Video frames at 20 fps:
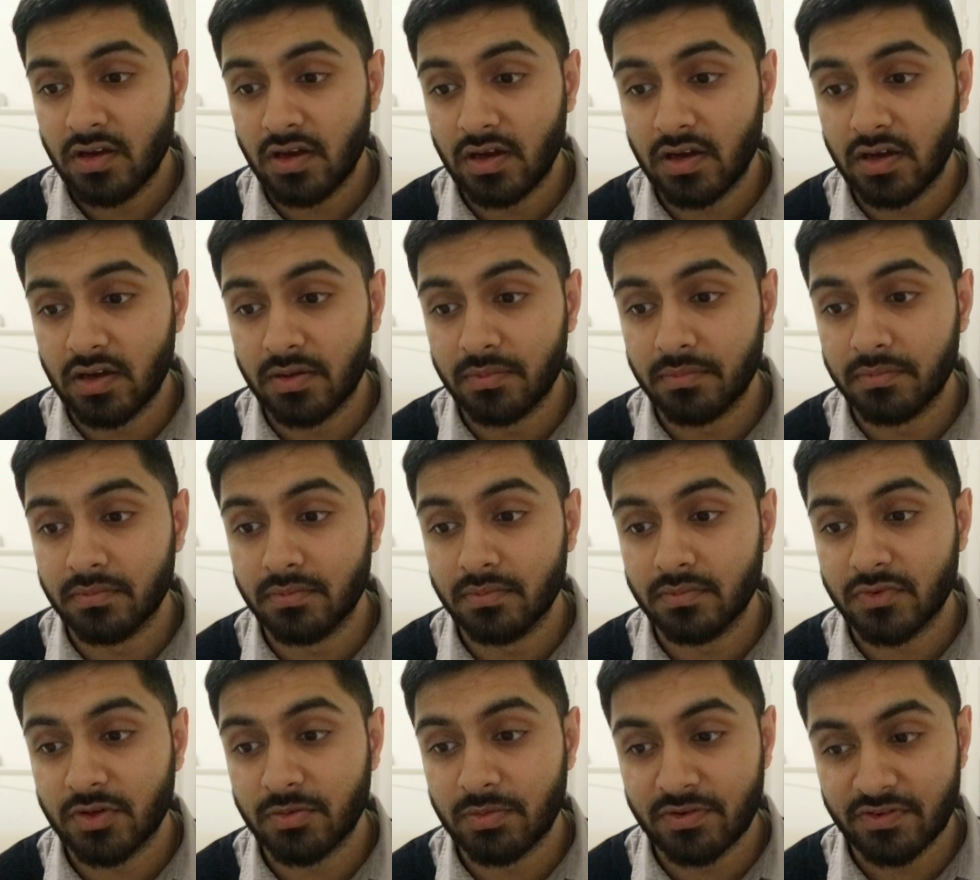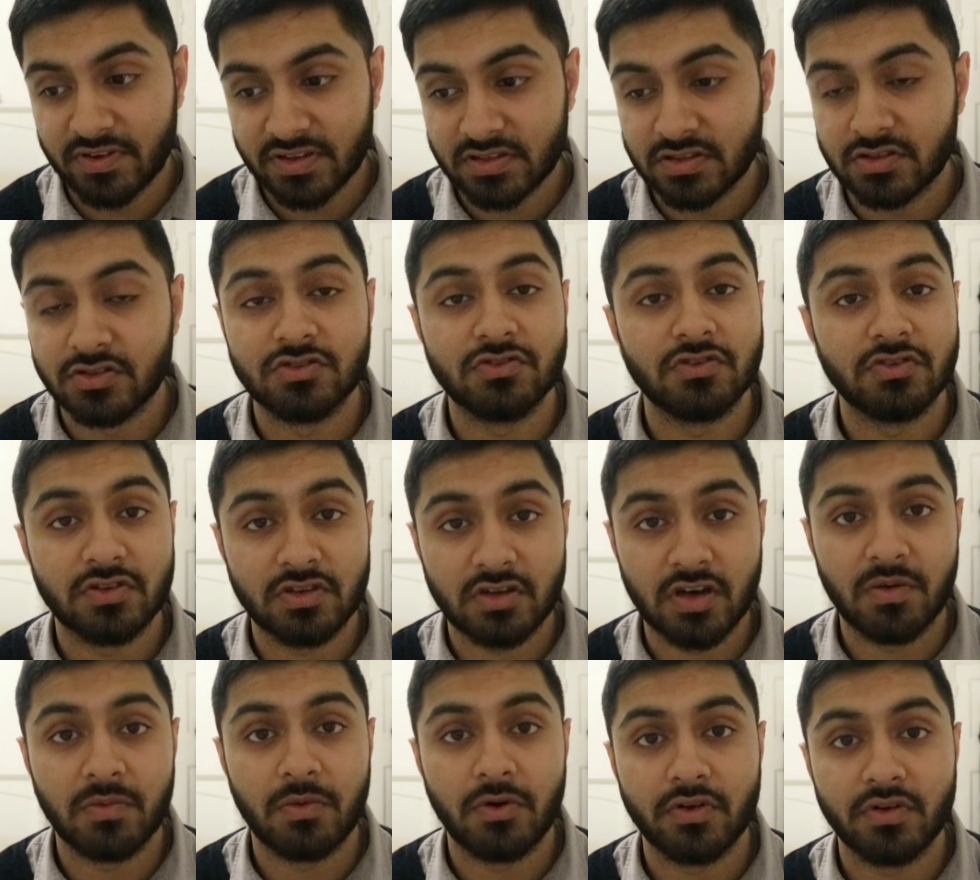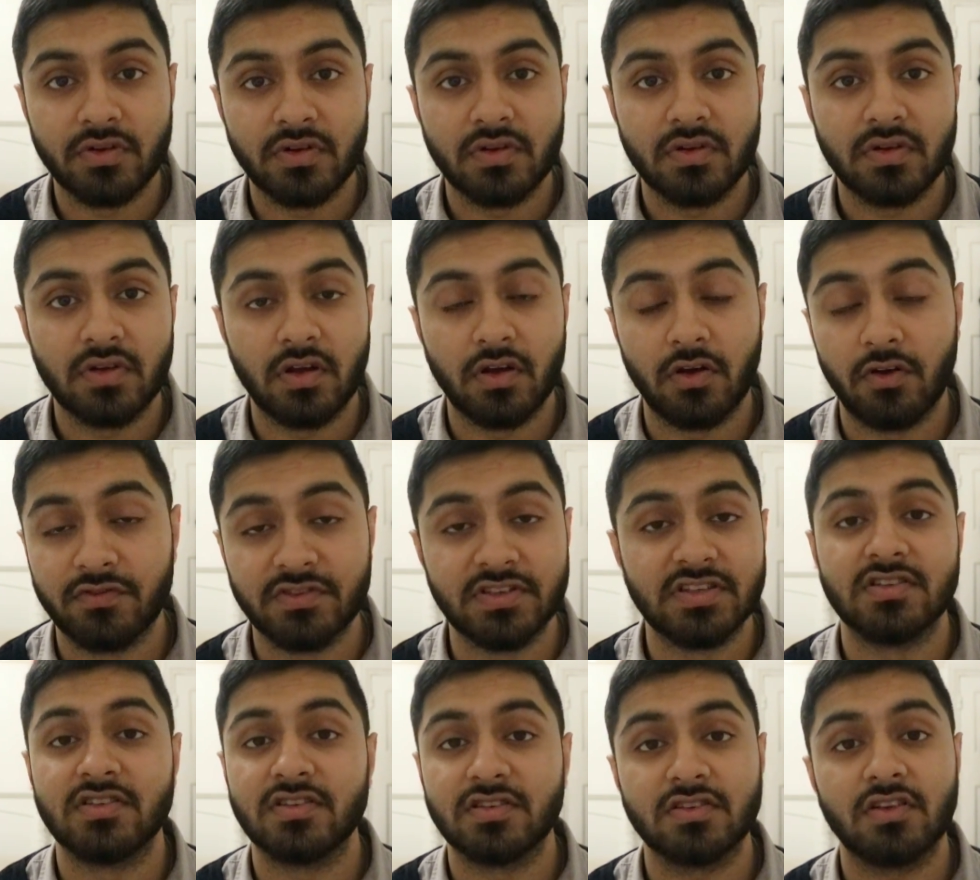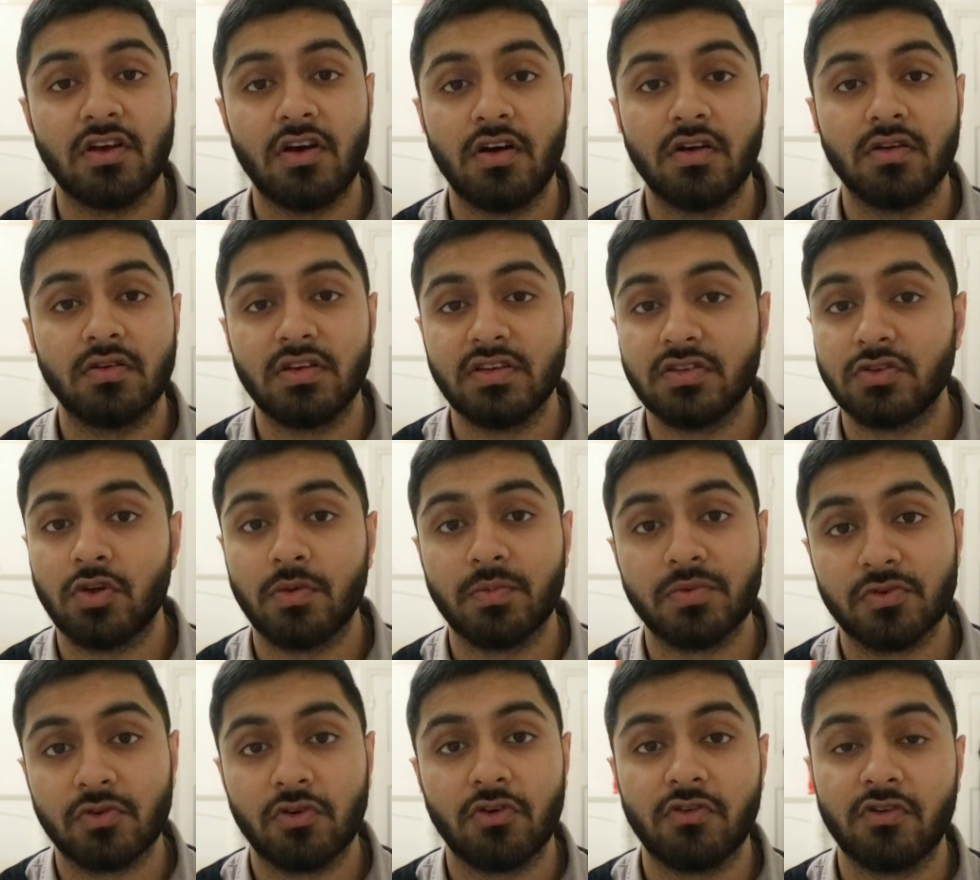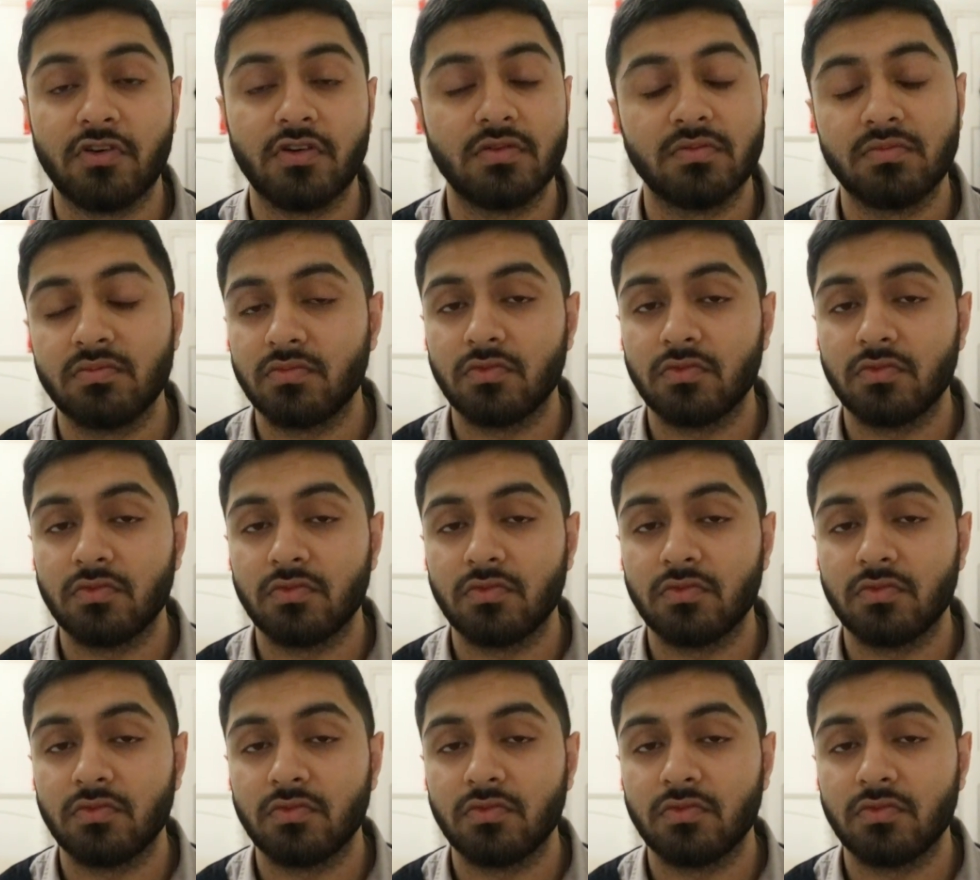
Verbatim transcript: um, to be arrested. Giroud to come on, obviously to start, his top scorer,